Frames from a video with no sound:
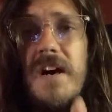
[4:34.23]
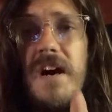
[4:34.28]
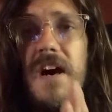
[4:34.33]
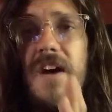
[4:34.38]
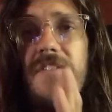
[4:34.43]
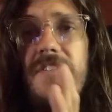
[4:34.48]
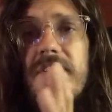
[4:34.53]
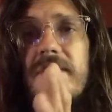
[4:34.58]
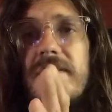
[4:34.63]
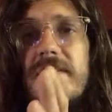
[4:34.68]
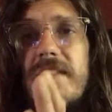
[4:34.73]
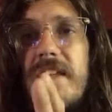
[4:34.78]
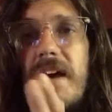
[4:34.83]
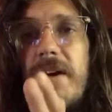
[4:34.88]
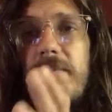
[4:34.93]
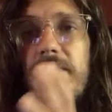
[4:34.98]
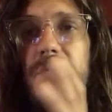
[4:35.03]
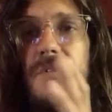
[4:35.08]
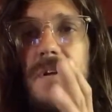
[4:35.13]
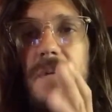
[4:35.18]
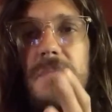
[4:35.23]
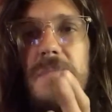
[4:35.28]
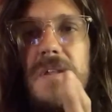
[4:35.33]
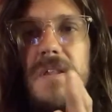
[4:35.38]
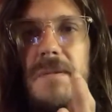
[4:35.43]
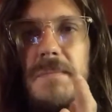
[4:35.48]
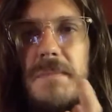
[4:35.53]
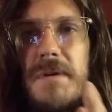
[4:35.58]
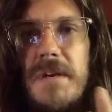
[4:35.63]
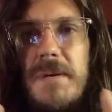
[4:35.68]
and then that will give me
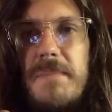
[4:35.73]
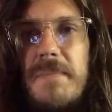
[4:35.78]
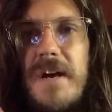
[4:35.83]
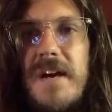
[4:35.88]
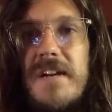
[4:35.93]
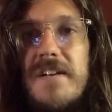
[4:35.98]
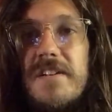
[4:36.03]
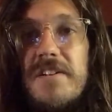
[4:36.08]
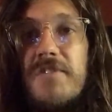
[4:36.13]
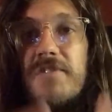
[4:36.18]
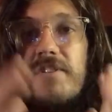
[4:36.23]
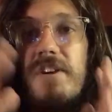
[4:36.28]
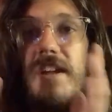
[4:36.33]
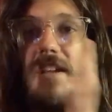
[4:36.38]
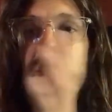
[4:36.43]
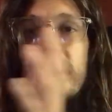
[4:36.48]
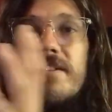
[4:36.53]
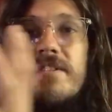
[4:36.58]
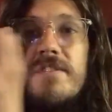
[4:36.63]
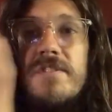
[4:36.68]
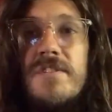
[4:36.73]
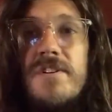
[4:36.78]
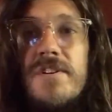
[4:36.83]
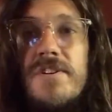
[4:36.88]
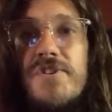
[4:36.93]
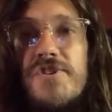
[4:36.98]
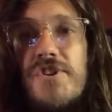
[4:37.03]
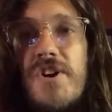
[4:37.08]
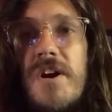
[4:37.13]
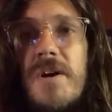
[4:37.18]
the money back to create the third
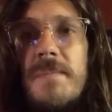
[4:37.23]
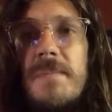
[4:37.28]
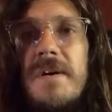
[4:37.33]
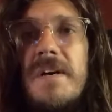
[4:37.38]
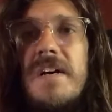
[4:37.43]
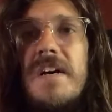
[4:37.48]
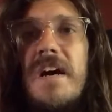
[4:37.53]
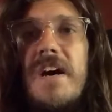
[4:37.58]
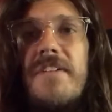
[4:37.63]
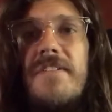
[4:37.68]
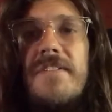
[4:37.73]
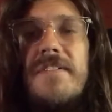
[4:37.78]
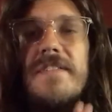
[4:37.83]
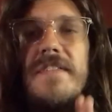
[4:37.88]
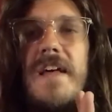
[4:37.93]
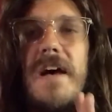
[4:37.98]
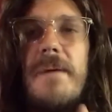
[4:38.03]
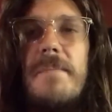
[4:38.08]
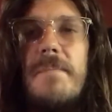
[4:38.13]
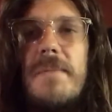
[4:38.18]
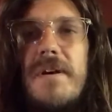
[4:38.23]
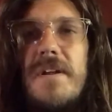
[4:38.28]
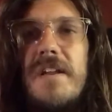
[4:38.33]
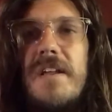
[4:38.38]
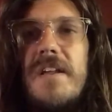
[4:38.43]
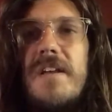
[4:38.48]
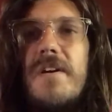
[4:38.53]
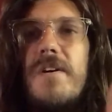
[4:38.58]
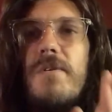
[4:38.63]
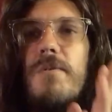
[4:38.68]
drop, and then that
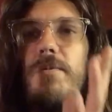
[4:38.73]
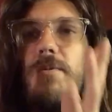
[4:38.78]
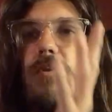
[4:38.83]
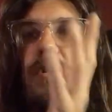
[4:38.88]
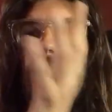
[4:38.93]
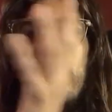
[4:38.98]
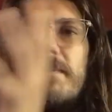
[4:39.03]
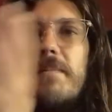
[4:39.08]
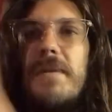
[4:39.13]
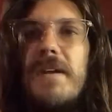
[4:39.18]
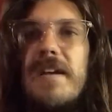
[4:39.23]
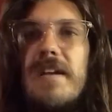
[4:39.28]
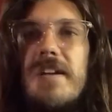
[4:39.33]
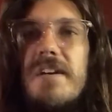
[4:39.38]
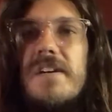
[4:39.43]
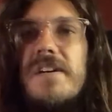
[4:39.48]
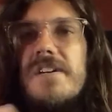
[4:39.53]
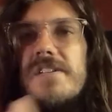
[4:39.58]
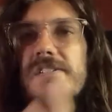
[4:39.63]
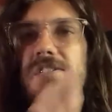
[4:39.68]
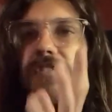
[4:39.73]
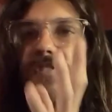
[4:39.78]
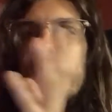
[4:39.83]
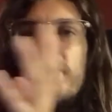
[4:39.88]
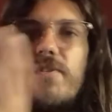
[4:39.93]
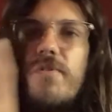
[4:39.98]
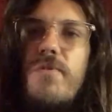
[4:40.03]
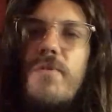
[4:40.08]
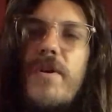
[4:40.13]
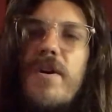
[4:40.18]
money will get me
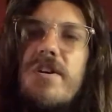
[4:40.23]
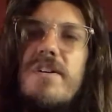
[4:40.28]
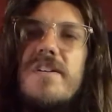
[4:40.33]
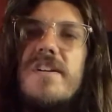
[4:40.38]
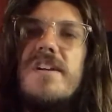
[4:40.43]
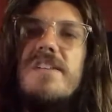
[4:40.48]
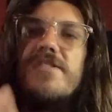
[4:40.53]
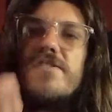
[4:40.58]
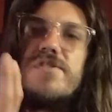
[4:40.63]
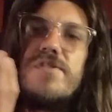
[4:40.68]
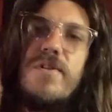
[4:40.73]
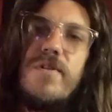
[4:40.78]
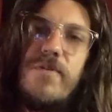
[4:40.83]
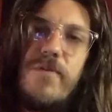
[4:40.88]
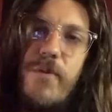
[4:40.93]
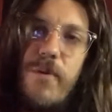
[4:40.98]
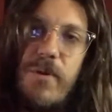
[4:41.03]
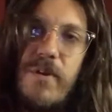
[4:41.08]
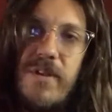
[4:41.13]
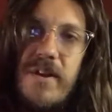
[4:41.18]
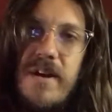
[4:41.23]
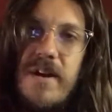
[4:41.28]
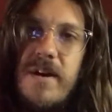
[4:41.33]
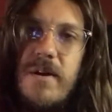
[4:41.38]
so on and so forth,